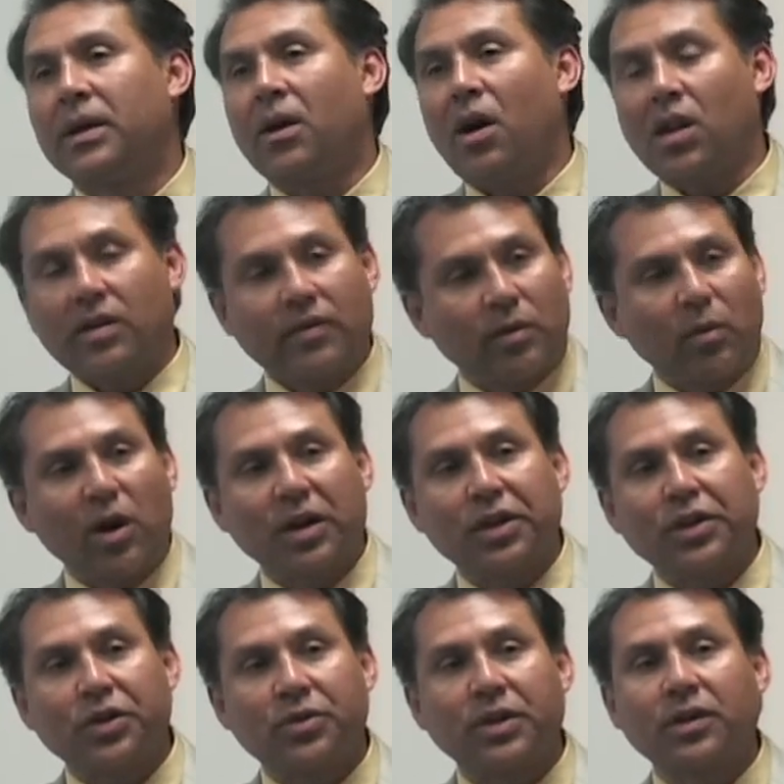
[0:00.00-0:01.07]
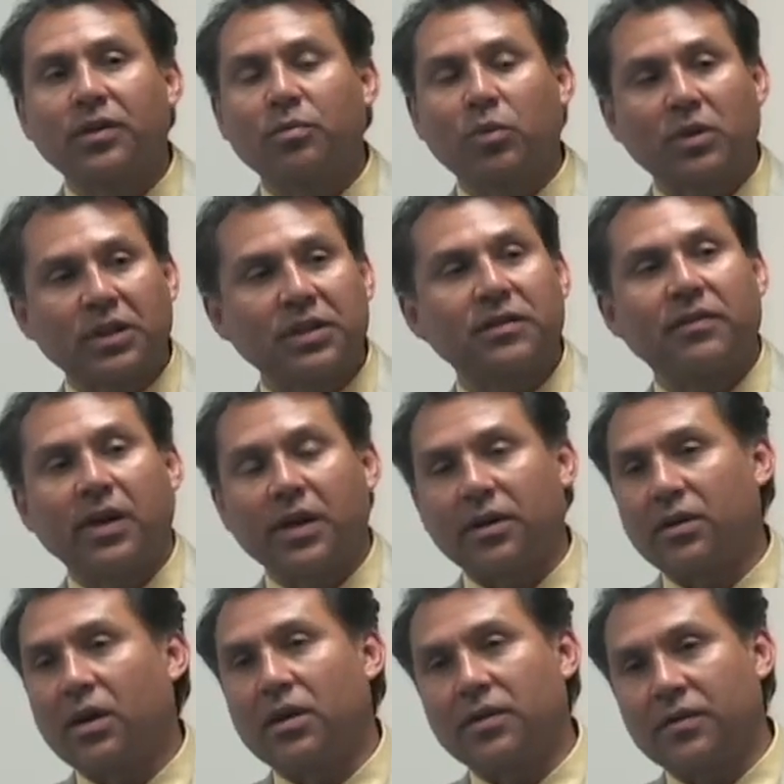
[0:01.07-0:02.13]
All of our bargaining units, police, fire,
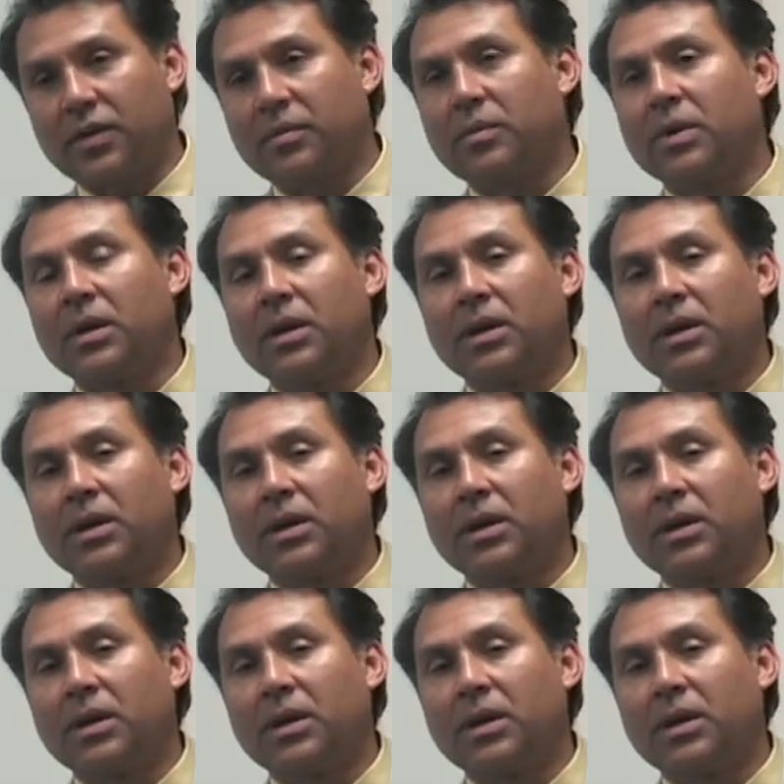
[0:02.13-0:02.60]
all of them